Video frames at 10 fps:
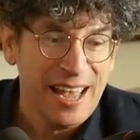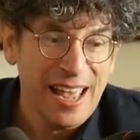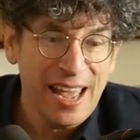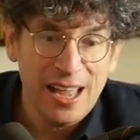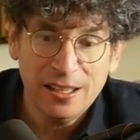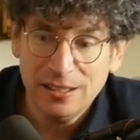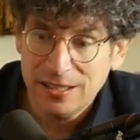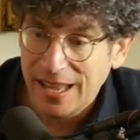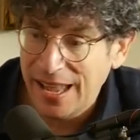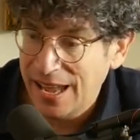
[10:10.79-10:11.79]
And
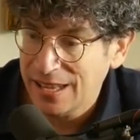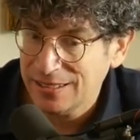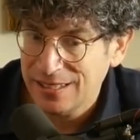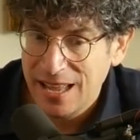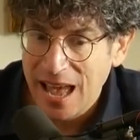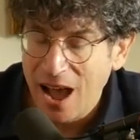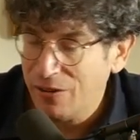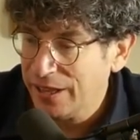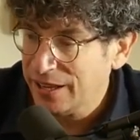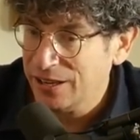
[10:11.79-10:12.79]
and how
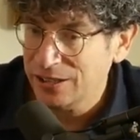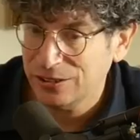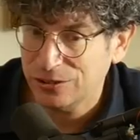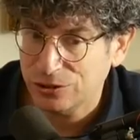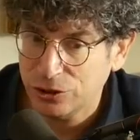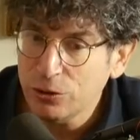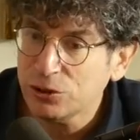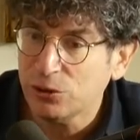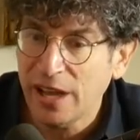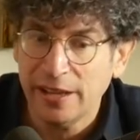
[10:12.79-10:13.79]
are they gonna
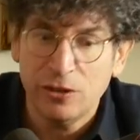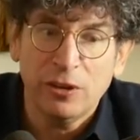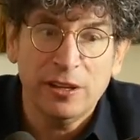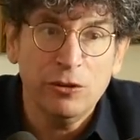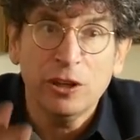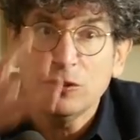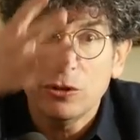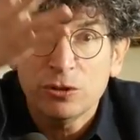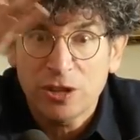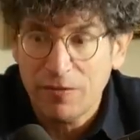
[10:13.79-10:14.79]
choose you? Yet you can you can
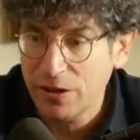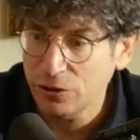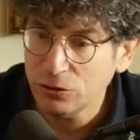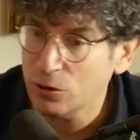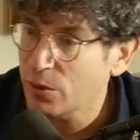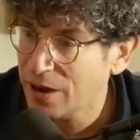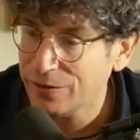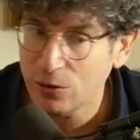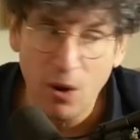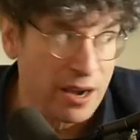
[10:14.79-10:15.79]
do stuff on YouTube
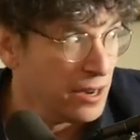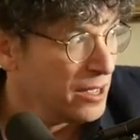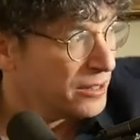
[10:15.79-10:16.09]
whenever you want.